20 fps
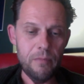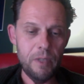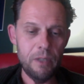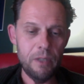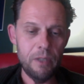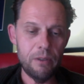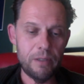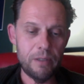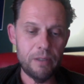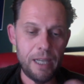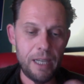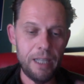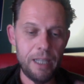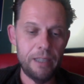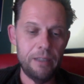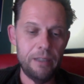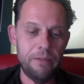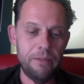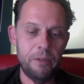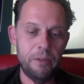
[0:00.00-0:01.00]

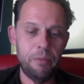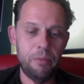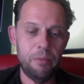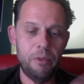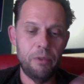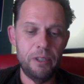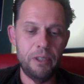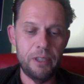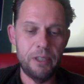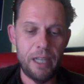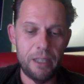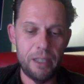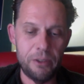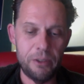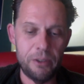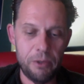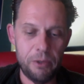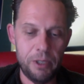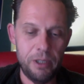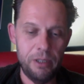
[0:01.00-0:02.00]
society, for the Polish
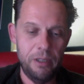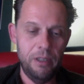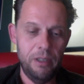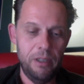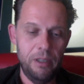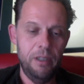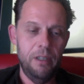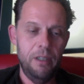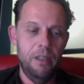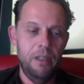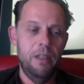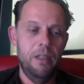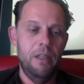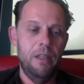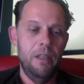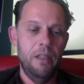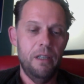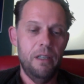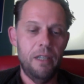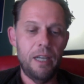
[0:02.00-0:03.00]
country,
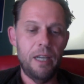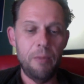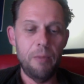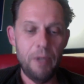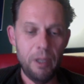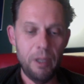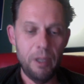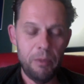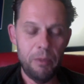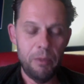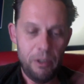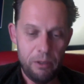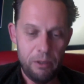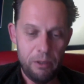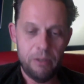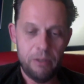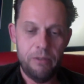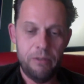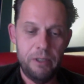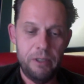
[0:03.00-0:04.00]
coming
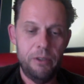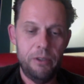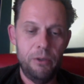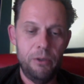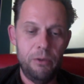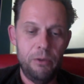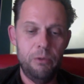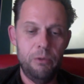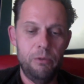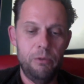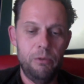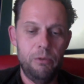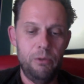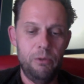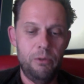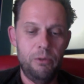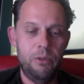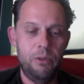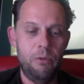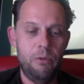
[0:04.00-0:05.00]
because of this new
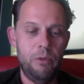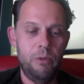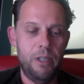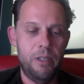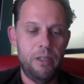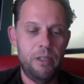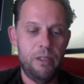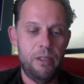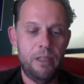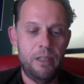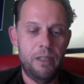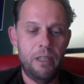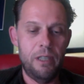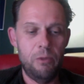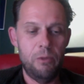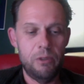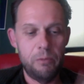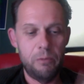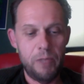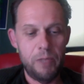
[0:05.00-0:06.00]
situation? That
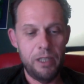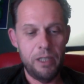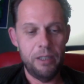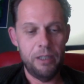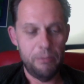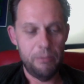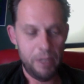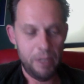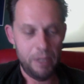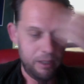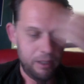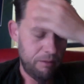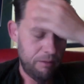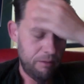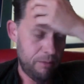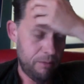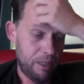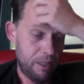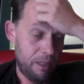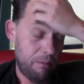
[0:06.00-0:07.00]
was my
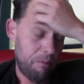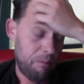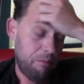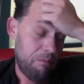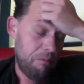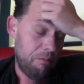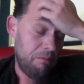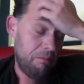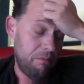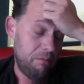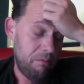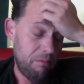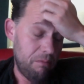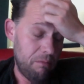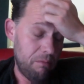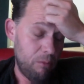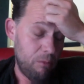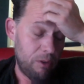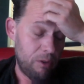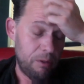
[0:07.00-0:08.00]

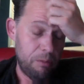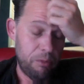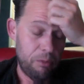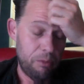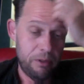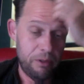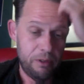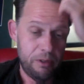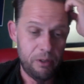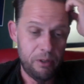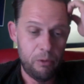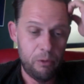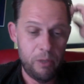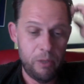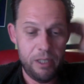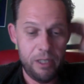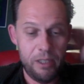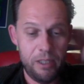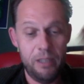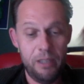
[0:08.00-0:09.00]
most important
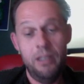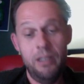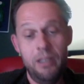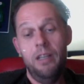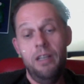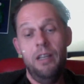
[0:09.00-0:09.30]
question.